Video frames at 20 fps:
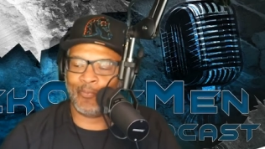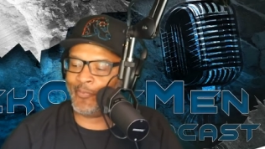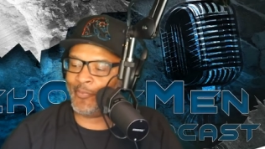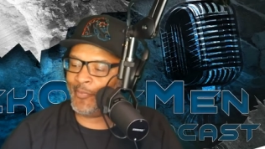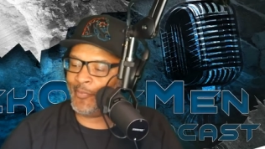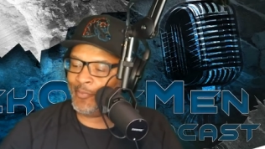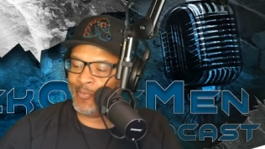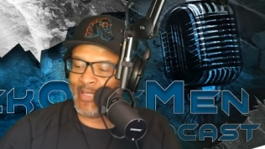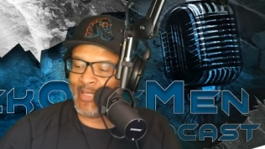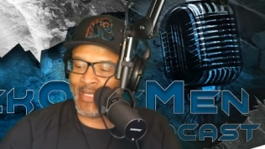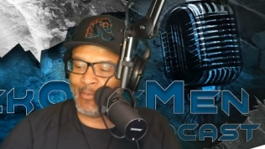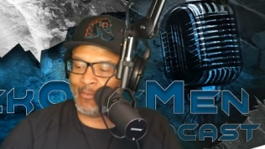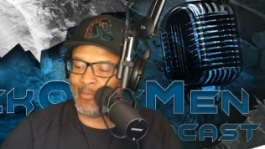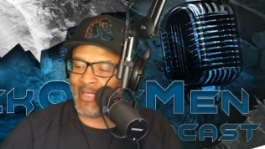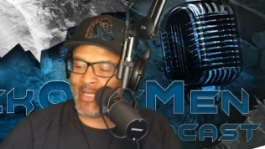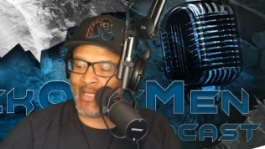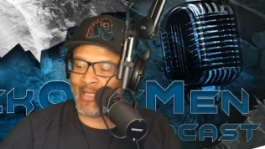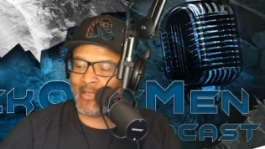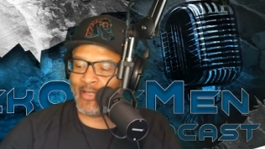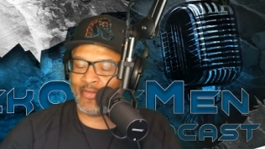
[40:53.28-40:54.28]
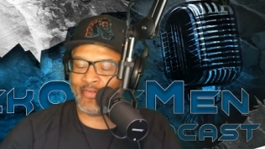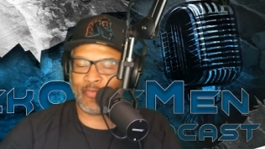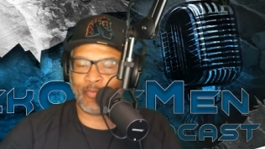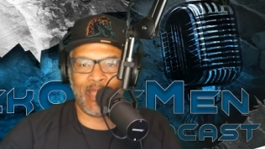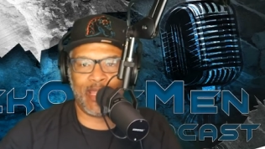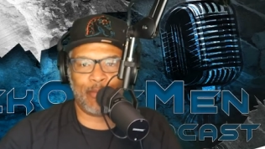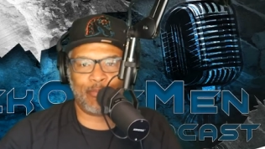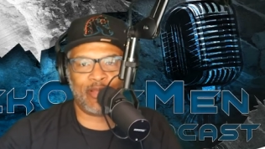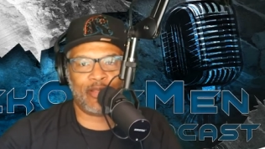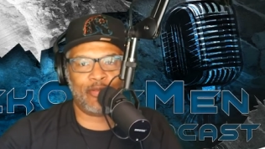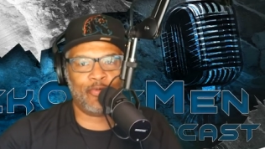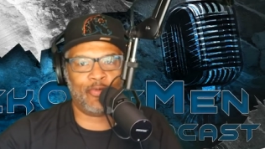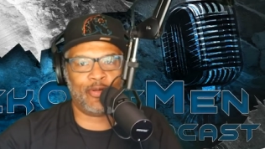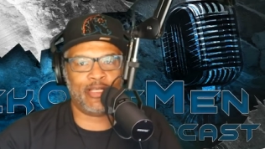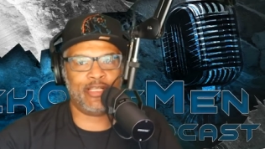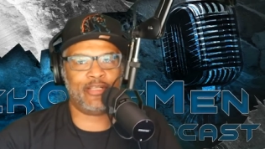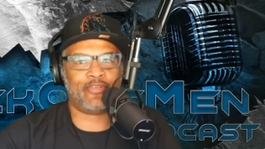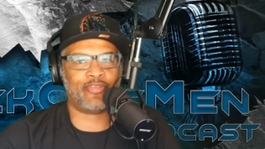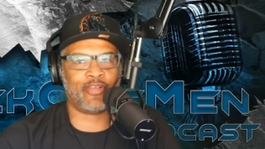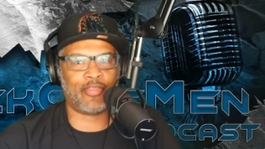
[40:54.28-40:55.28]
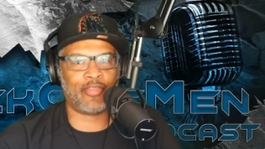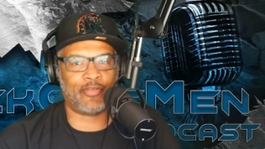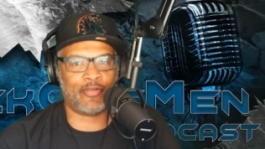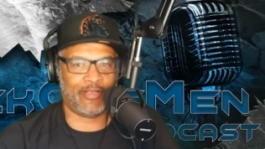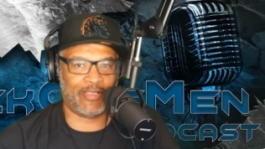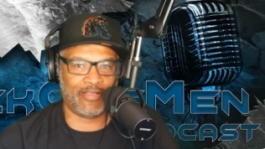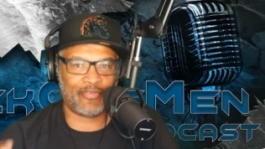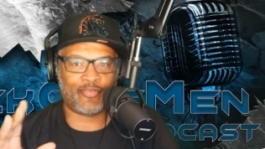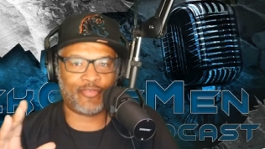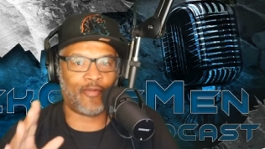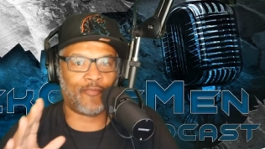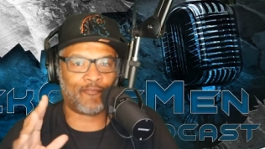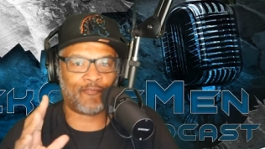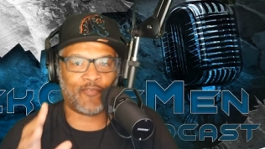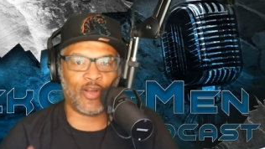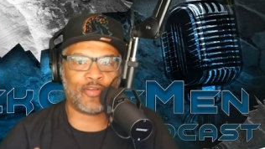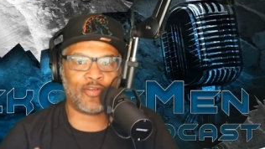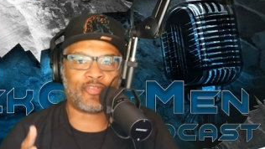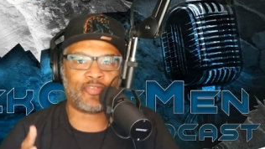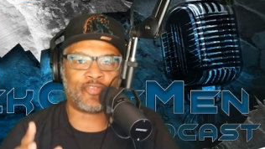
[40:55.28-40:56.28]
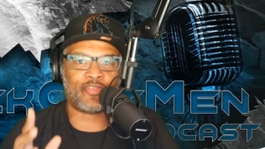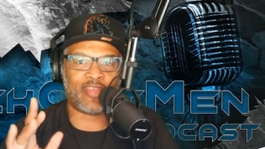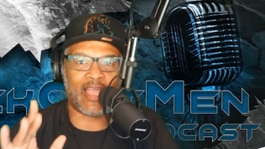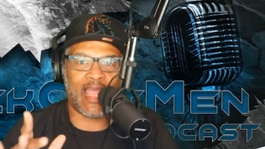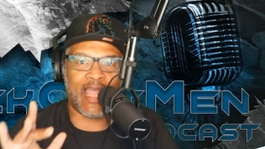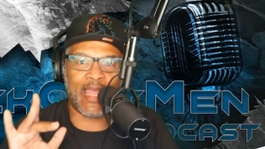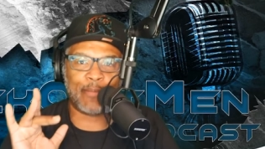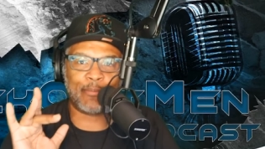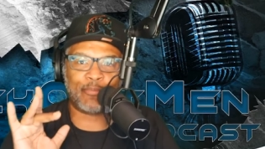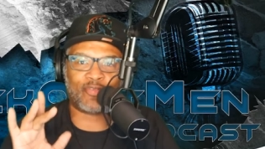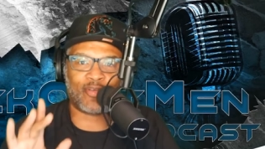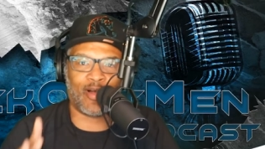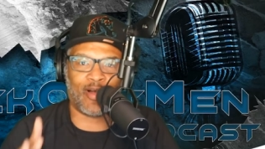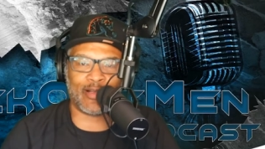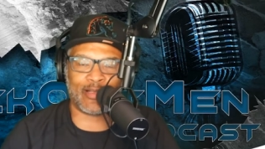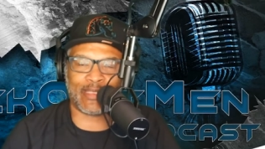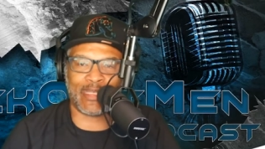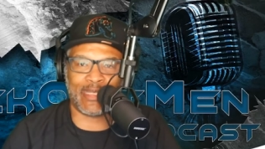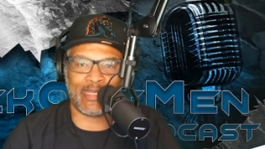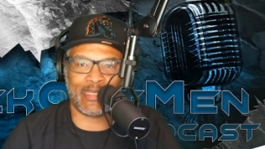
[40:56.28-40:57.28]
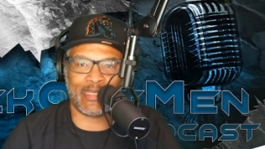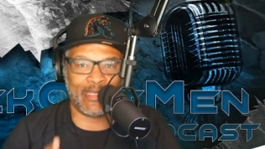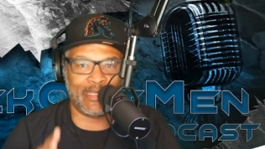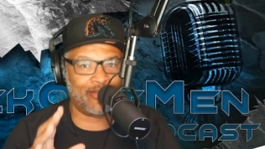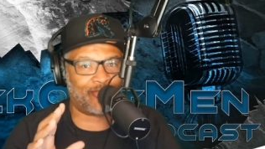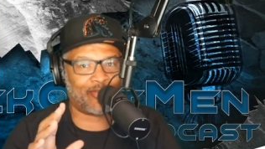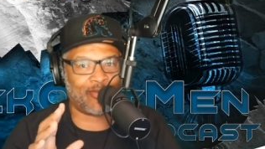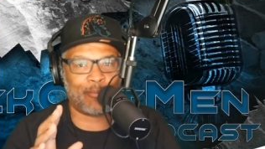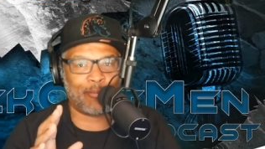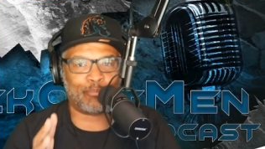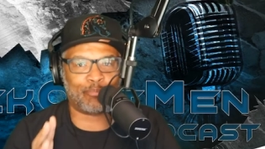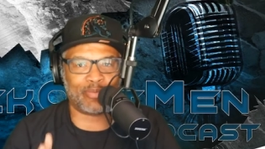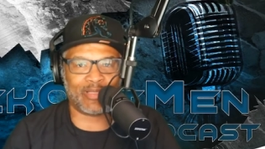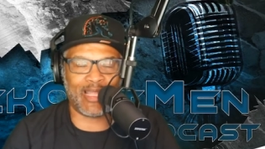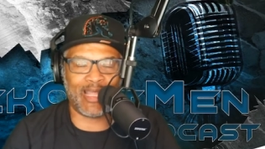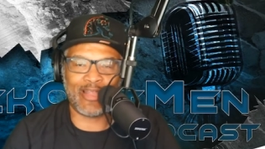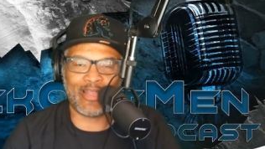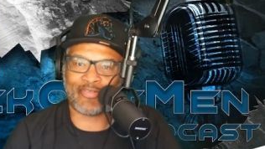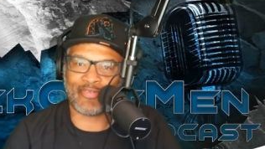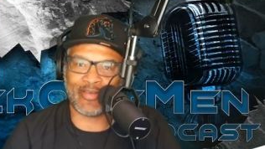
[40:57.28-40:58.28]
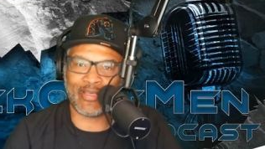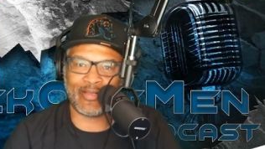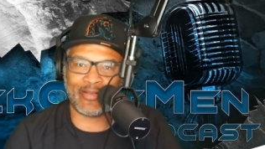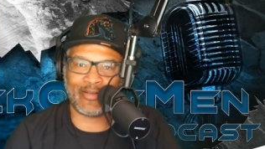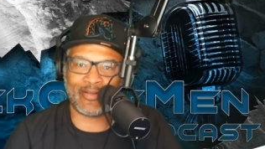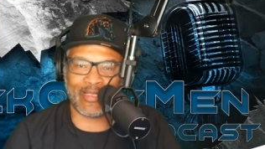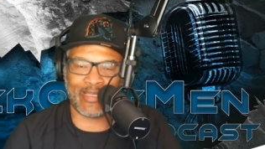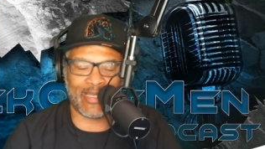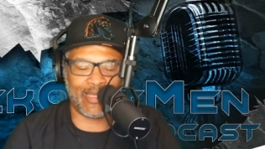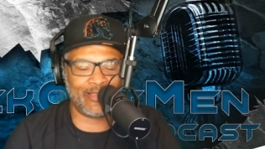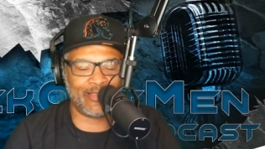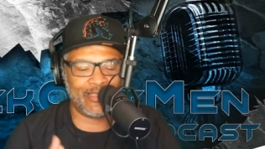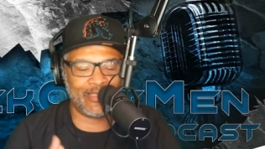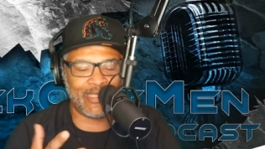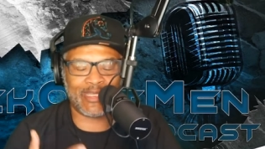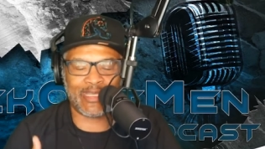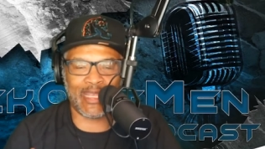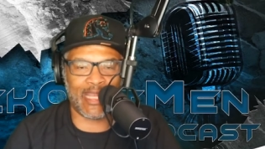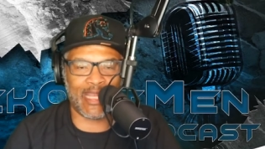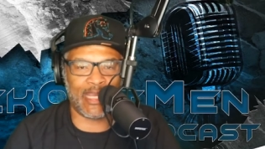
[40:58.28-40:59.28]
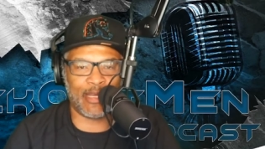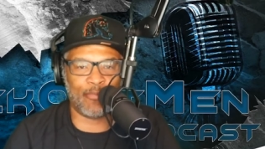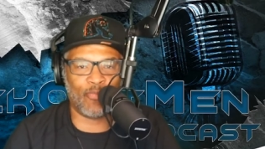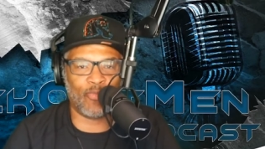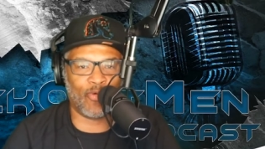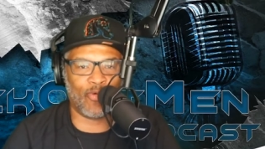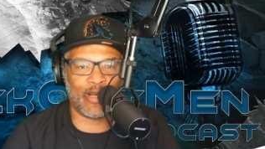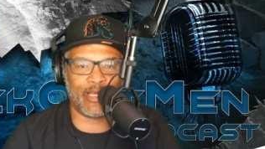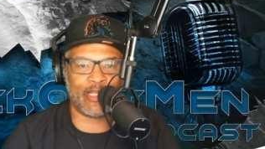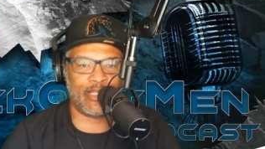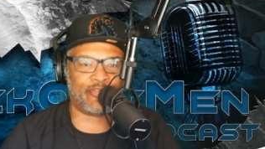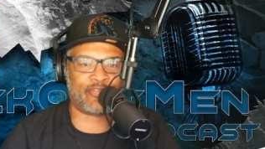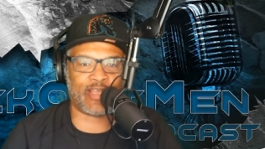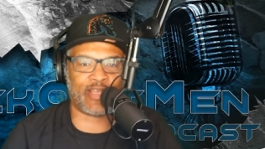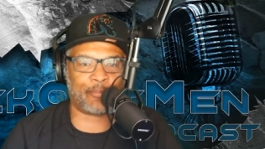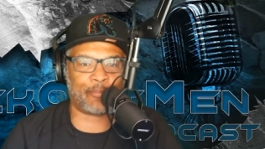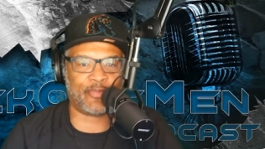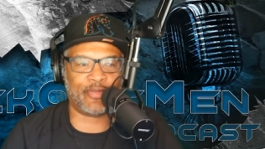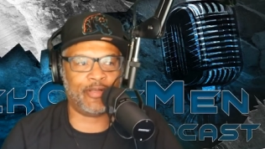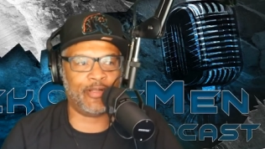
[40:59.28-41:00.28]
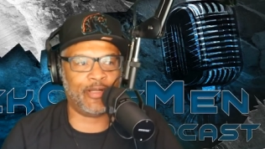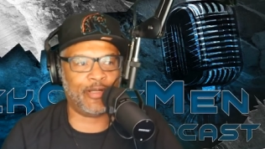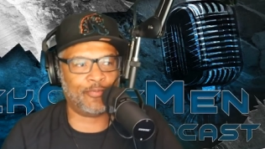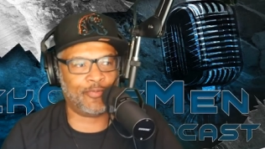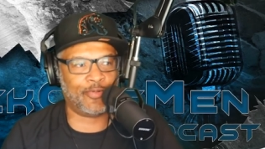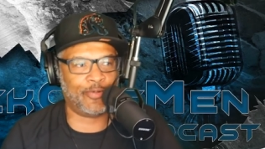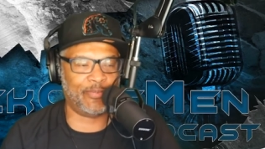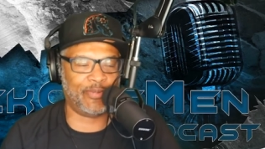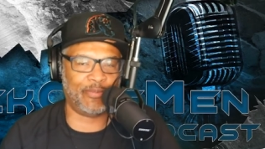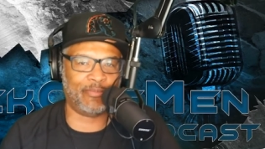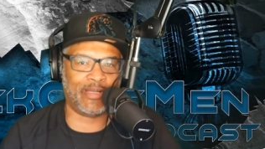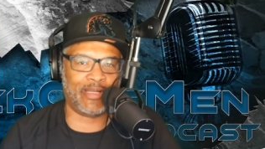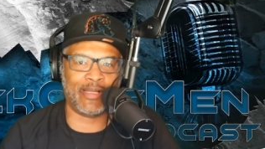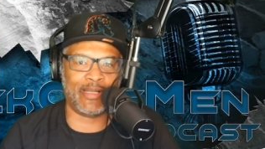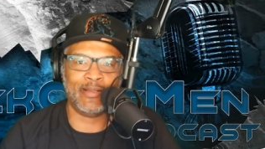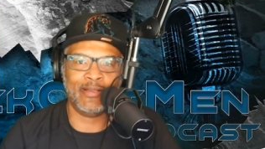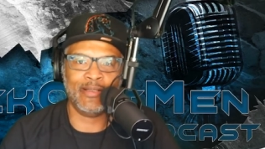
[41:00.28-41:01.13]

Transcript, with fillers: me me and this man been knowing each other. This is our first time talking, and it's a blessing that he came on and chopped it up with me, man.